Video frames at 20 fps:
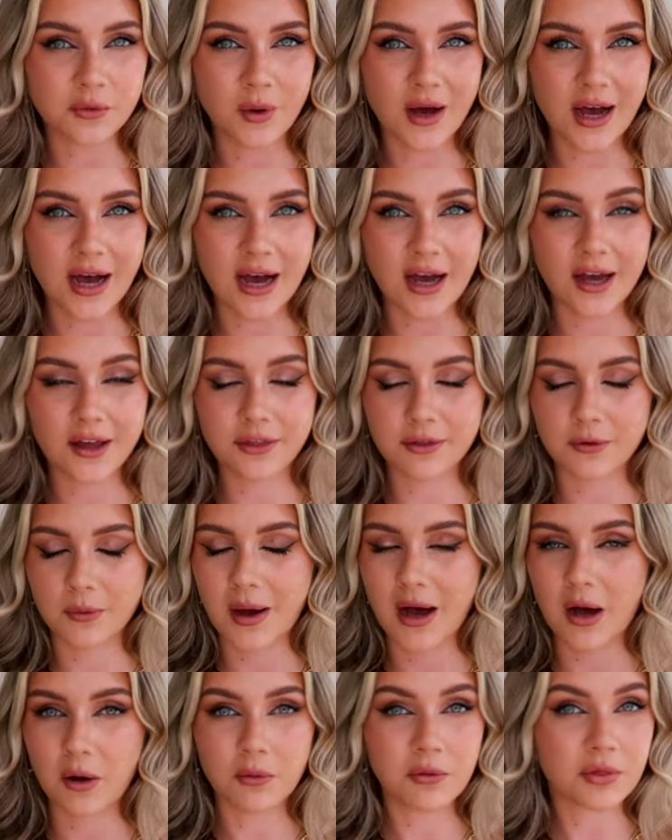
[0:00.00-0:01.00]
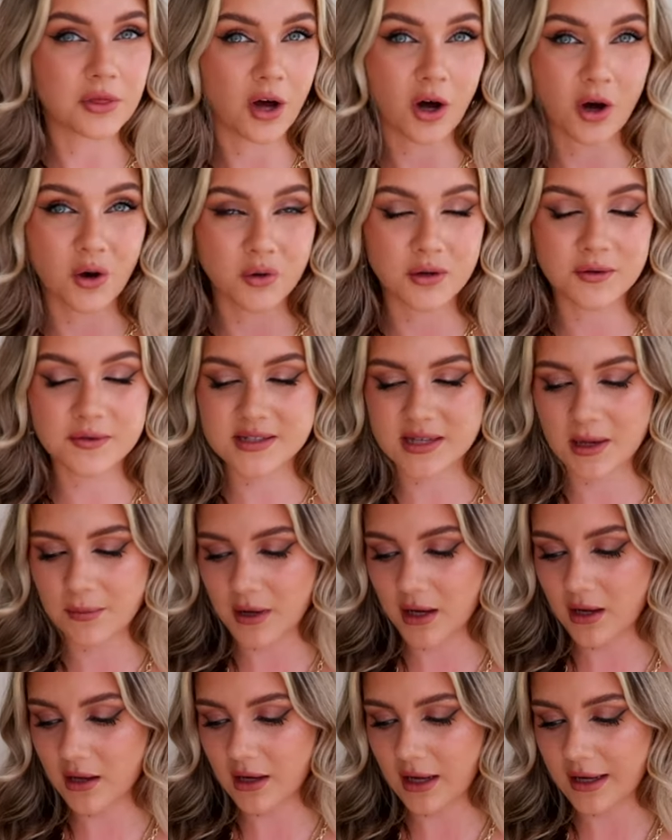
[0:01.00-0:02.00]
gonna wear throughout the whole of
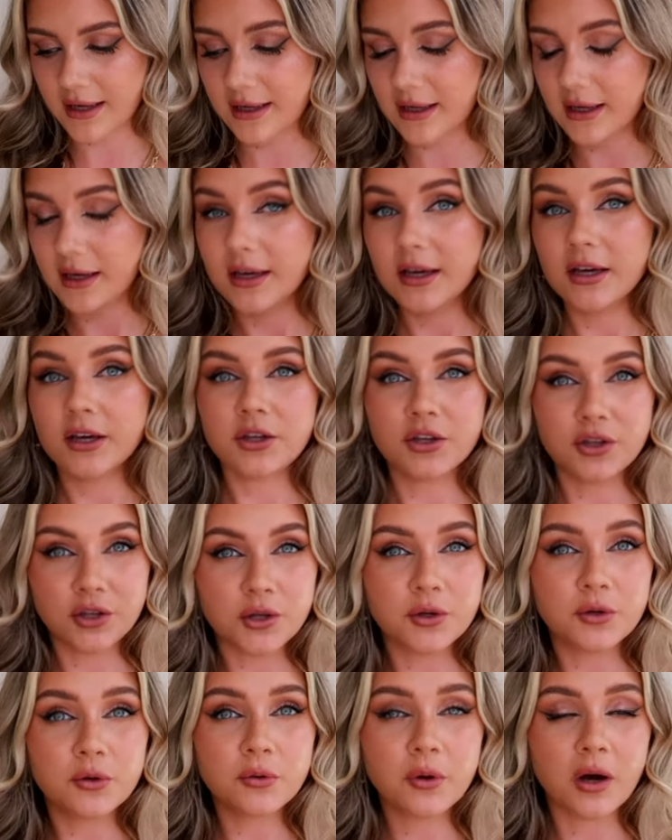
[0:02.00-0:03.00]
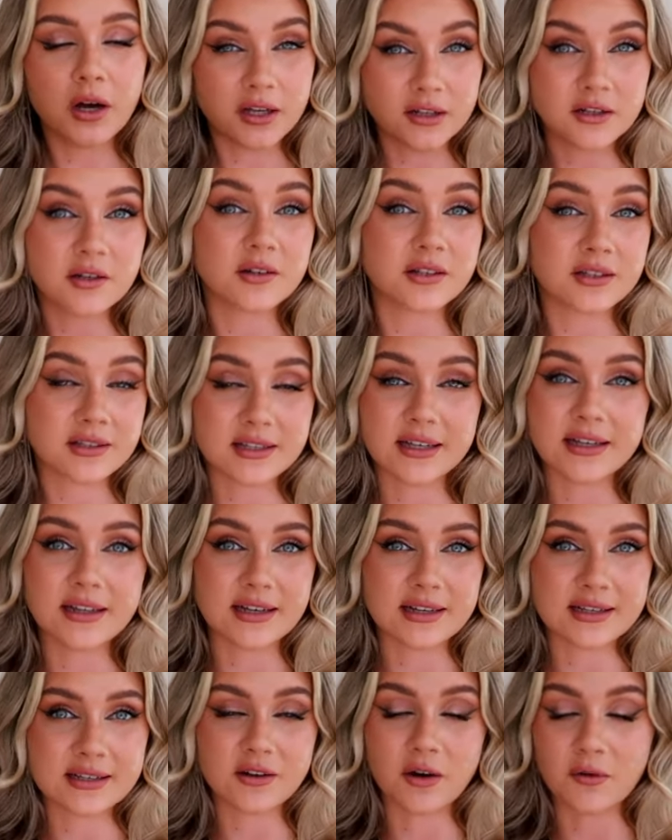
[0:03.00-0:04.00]
summer. Like you are gonna see
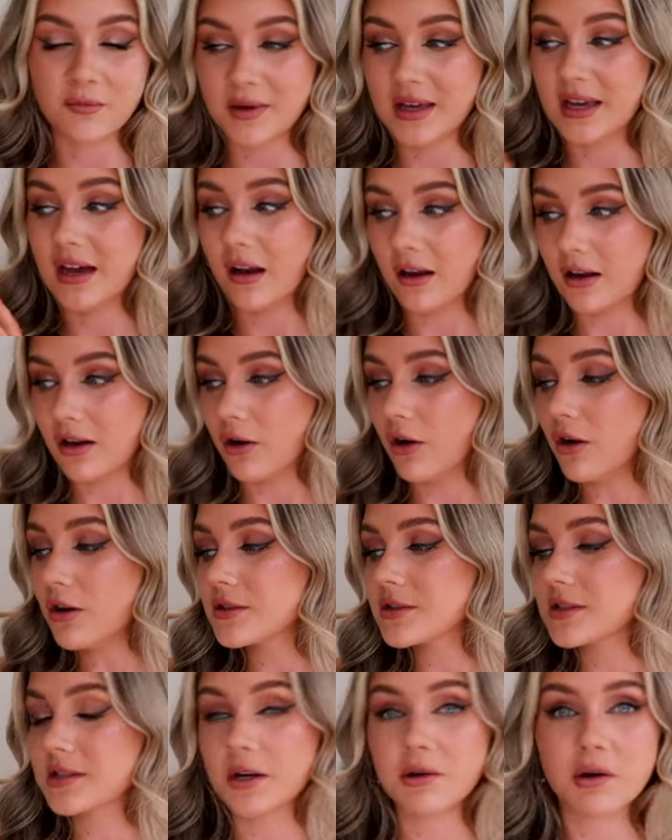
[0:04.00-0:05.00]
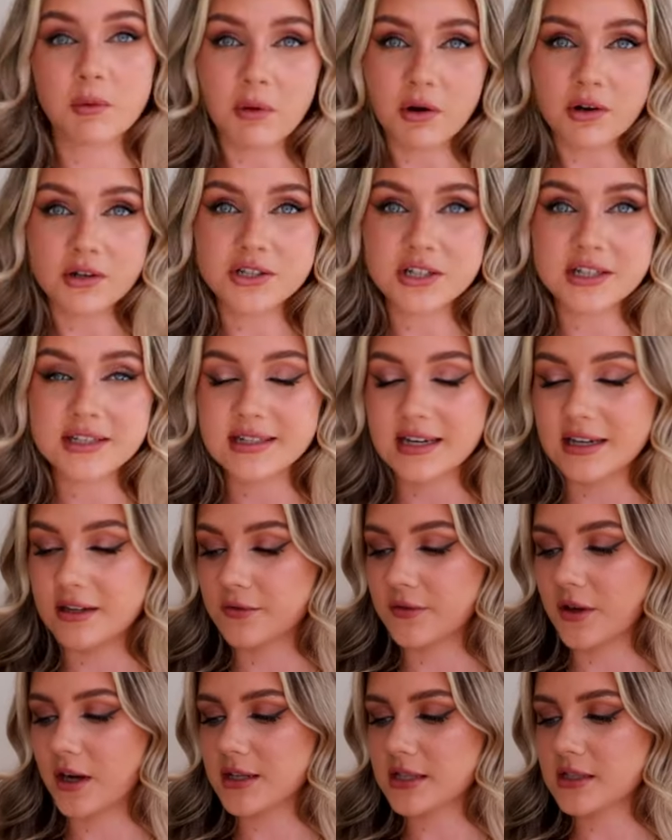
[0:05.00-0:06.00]
this on me a lot, so apologies in
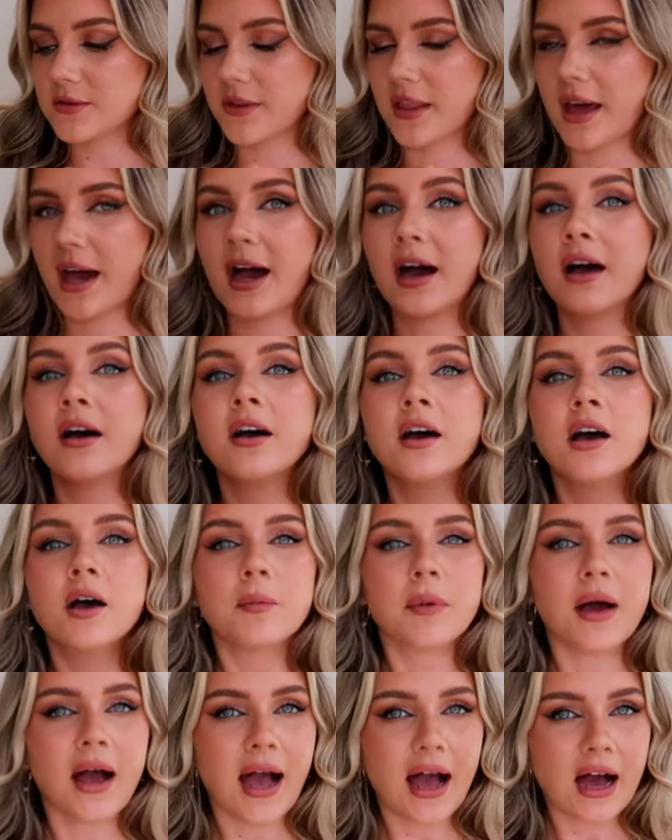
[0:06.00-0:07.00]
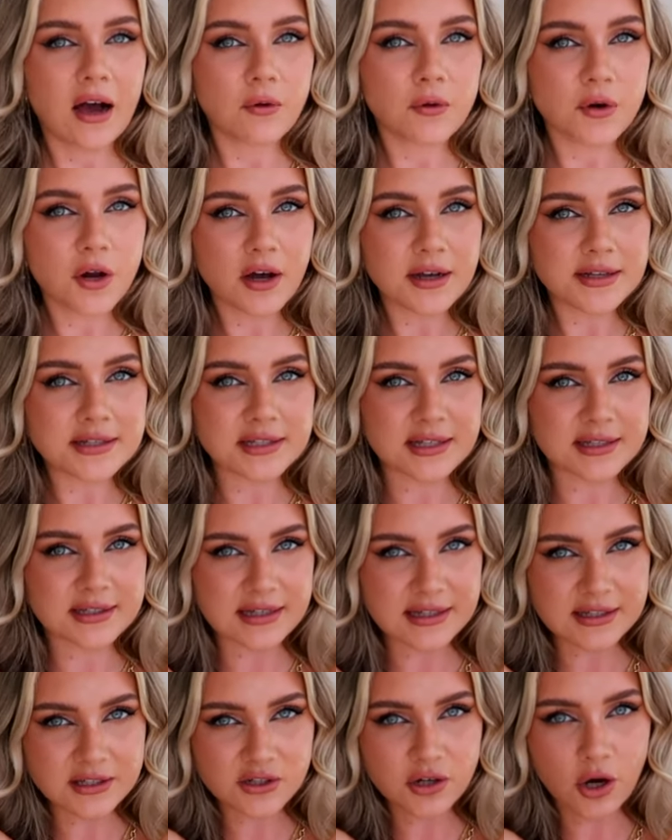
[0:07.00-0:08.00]
advance for that. But how nice is
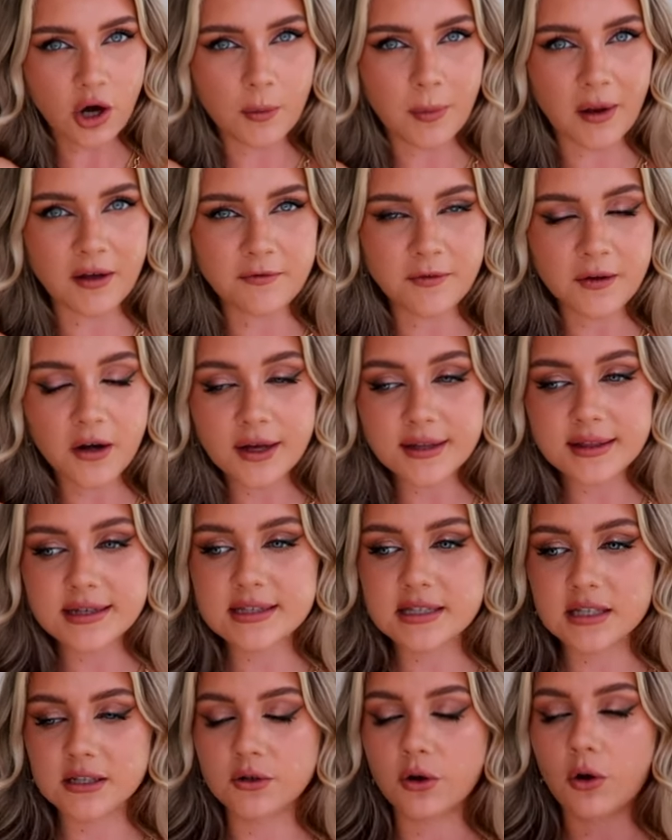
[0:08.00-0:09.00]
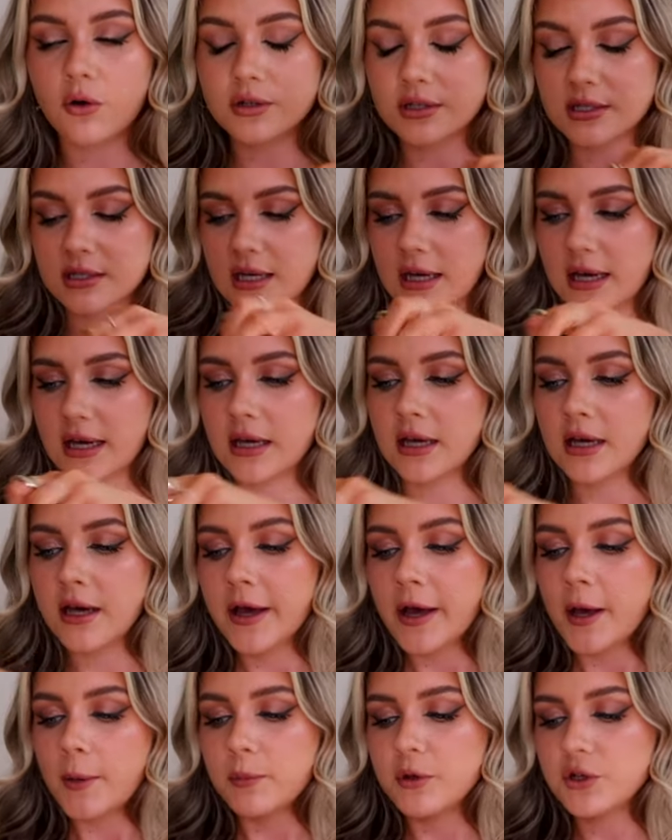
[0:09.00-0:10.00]
this top? I feel like this can honestly
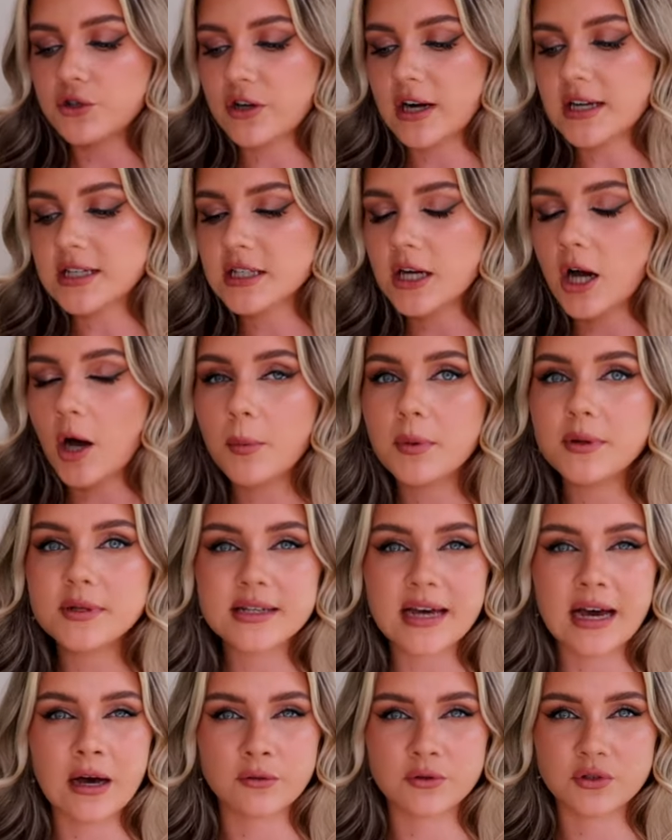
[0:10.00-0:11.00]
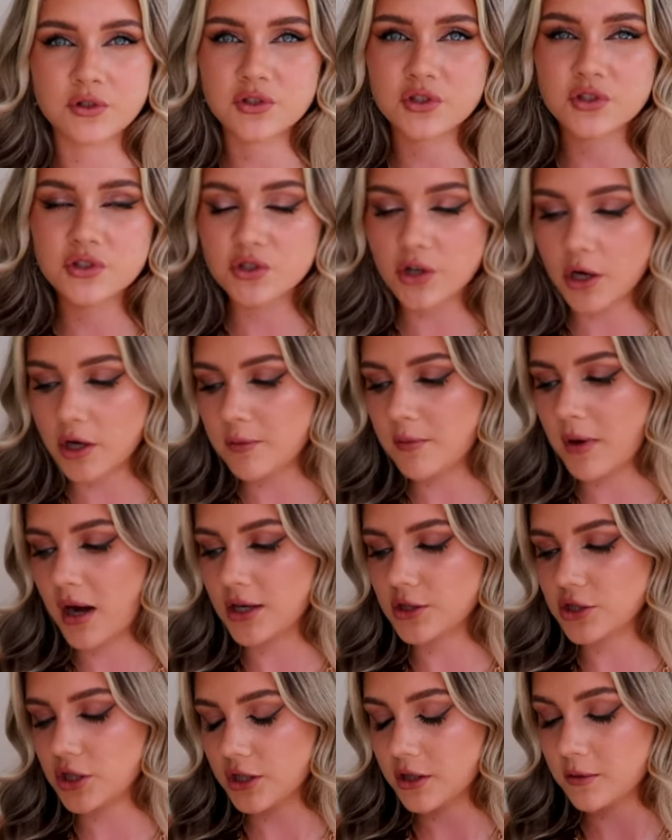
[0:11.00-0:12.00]
be dressed up and down so
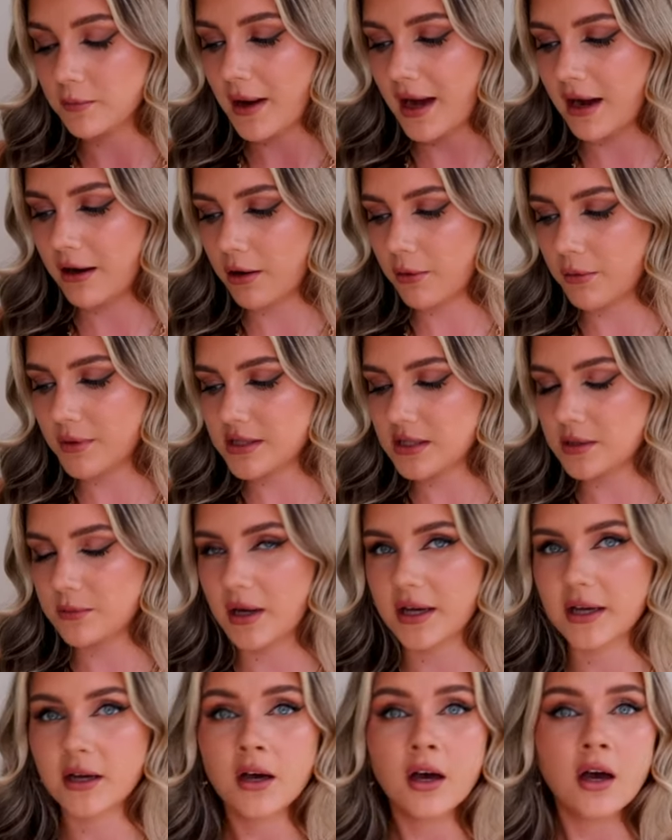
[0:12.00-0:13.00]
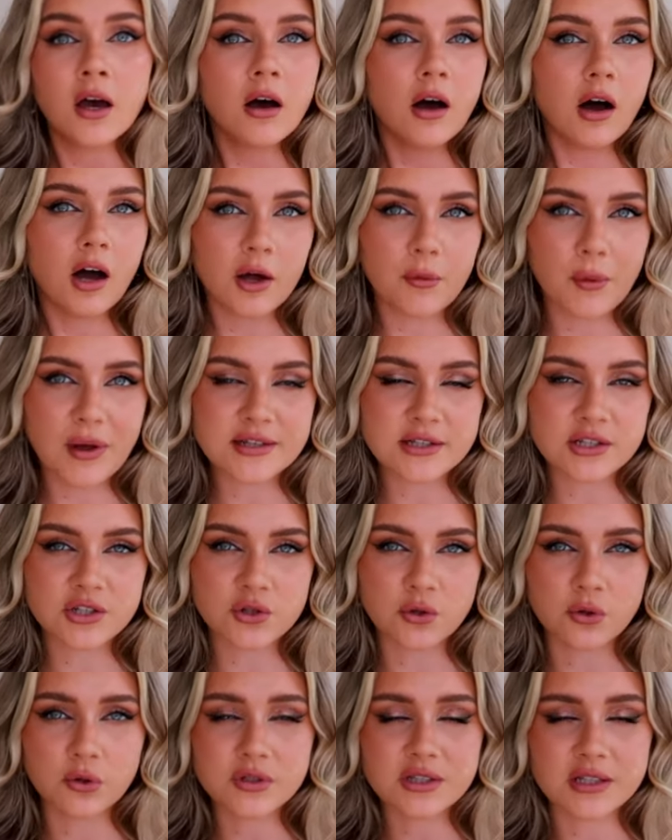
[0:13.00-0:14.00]
much. You can pair it with some like high-waisted
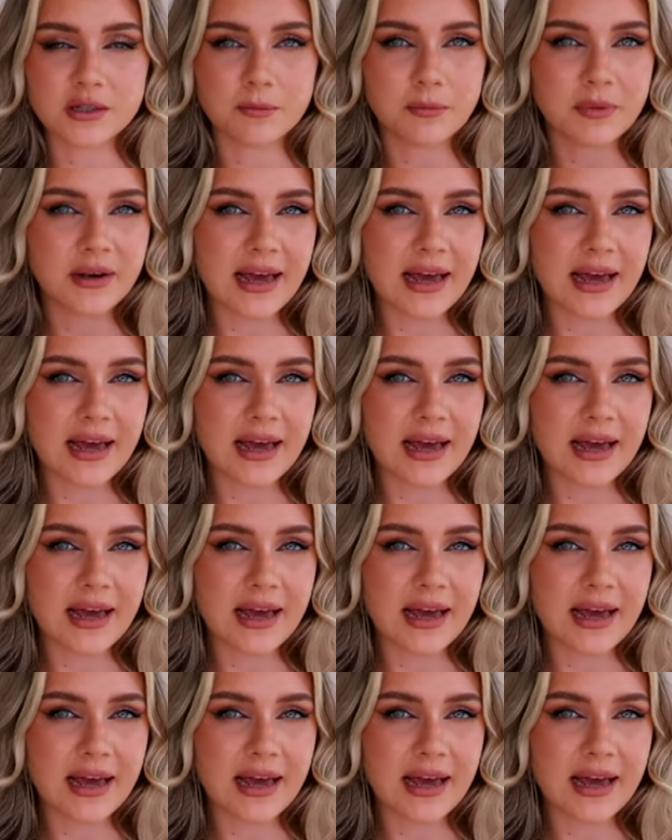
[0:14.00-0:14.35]
shorts and a